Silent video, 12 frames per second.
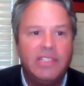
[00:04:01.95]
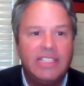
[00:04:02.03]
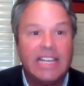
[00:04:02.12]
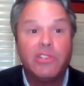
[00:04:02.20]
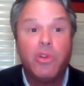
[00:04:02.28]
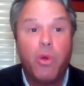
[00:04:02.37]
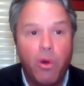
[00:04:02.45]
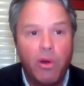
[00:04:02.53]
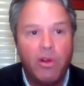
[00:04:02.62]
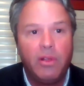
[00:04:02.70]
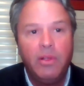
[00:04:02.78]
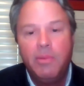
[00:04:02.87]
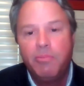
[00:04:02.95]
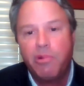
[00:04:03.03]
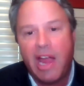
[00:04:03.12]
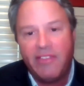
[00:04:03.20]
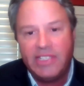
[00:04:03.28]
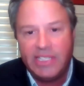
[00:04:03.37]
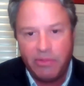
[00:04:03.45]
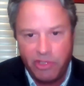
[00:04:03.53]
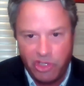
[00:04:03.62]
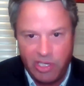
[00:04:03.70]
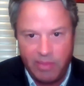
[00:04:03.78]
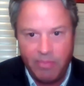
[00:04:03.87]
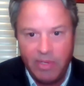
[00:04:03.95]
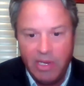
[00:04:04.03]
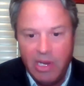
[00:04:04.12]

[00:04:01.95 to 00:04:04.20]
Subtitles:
sectoral privacy regime,